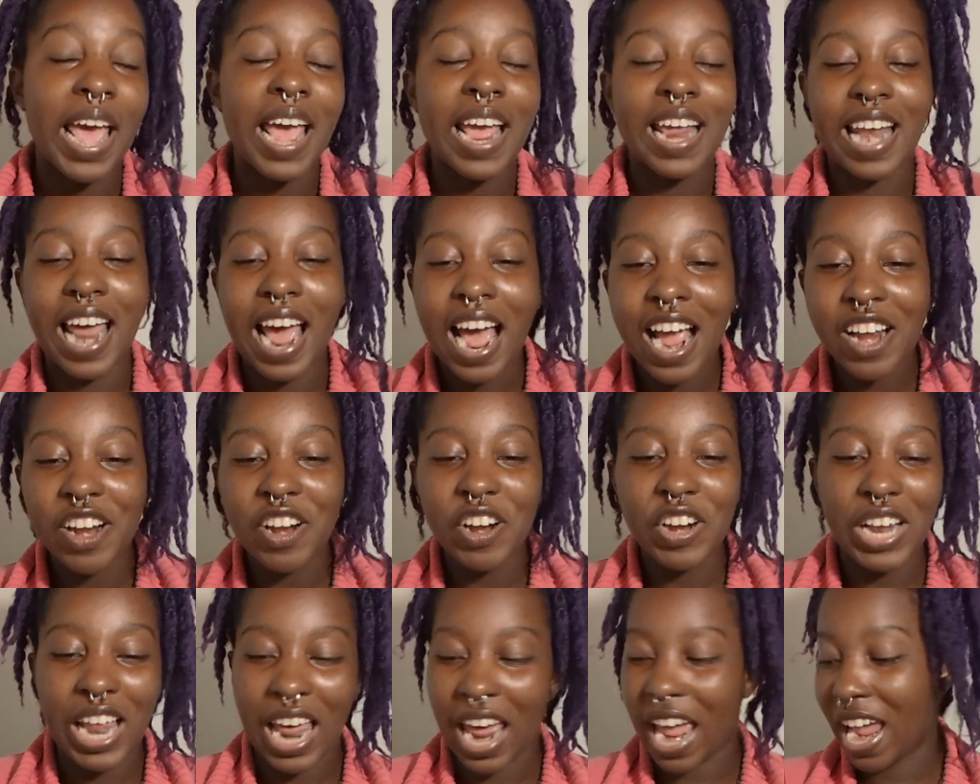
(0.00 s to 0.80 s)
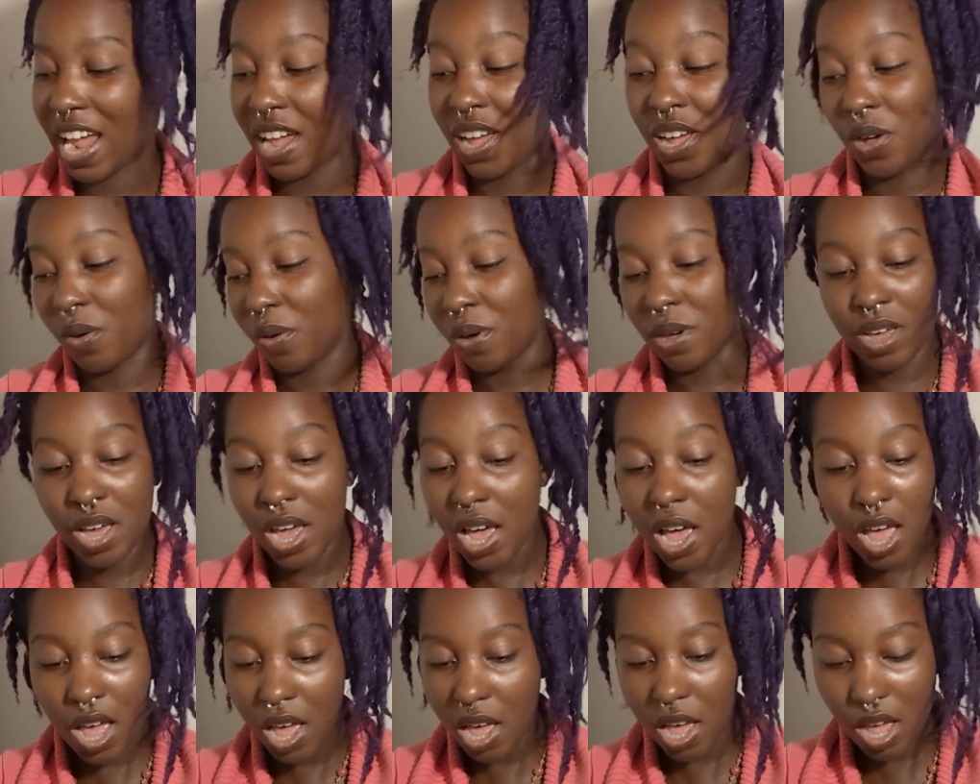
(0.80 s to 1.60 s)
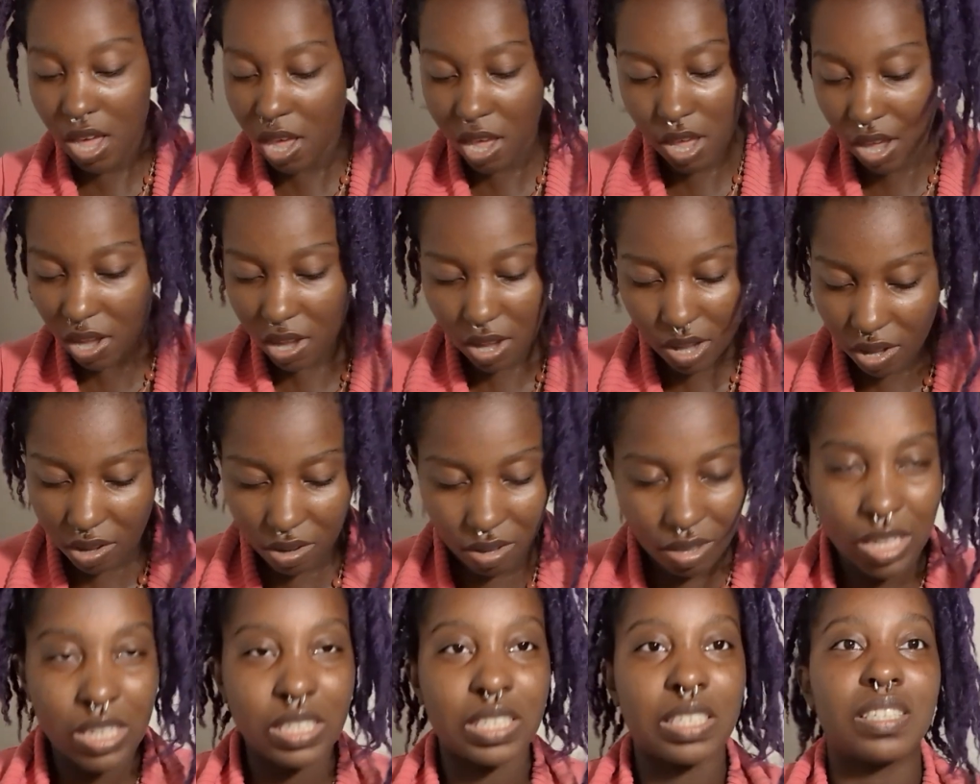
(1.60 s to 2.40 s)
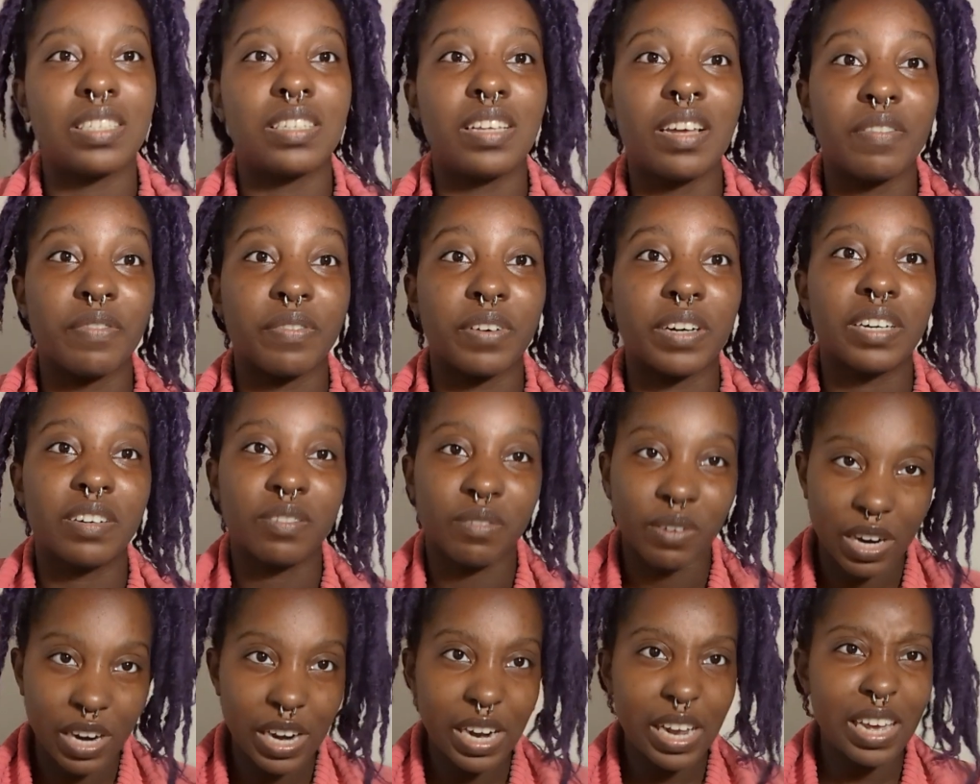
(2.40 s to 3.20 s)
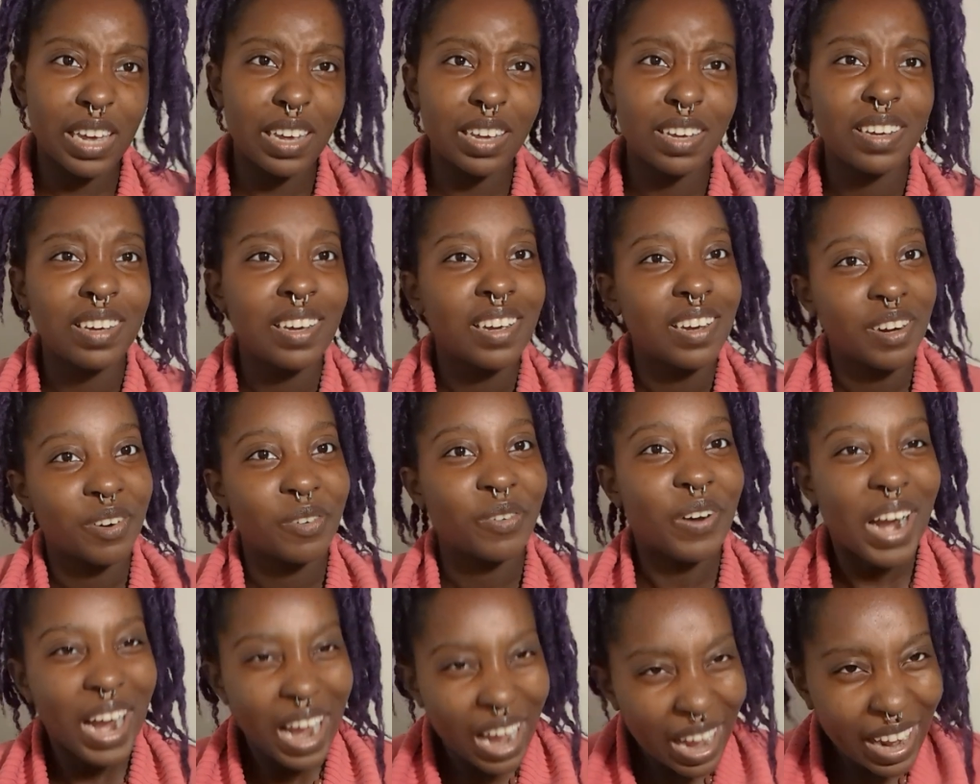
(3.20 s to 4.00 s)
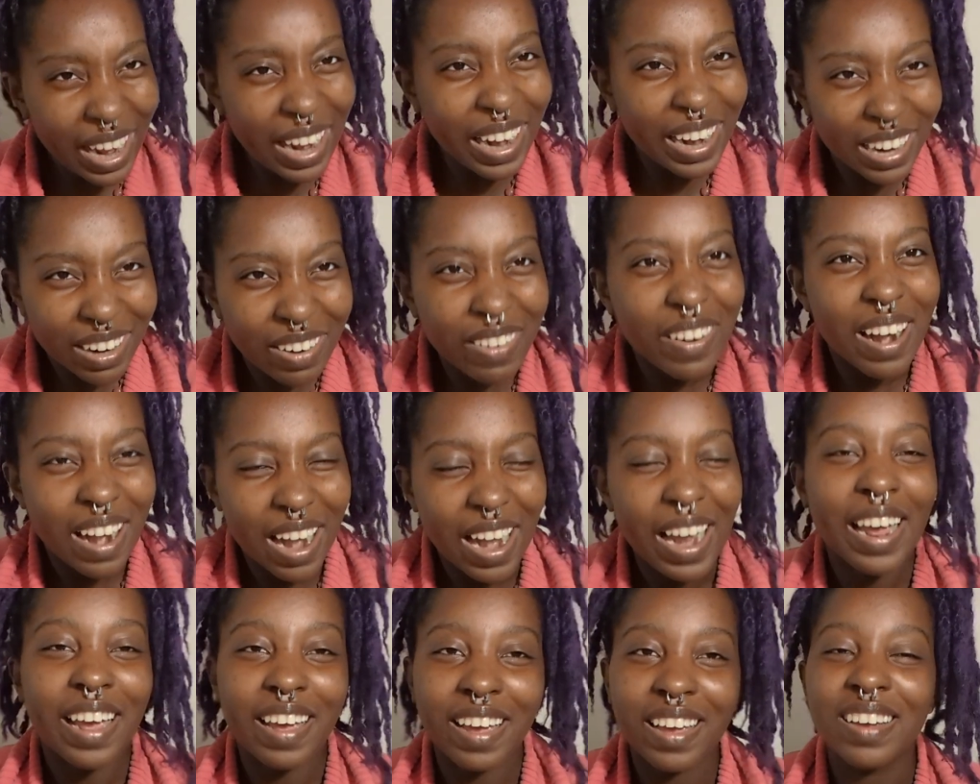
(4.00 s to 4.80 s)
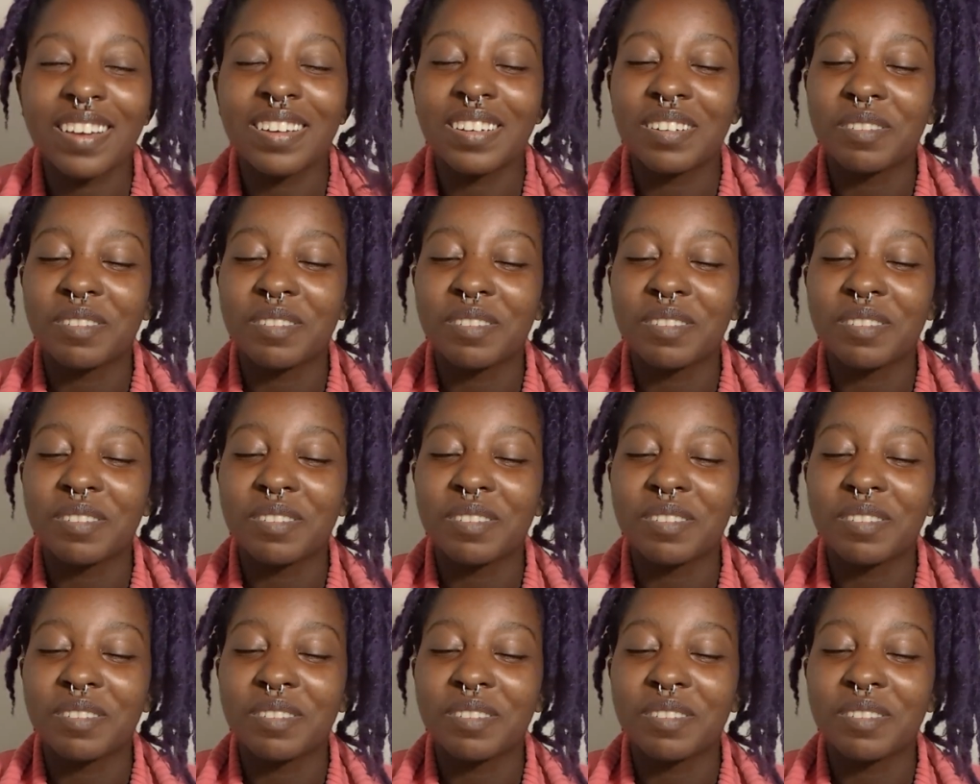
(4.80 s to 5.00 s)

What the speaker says: Now you're like, oh, this is different, right? Right.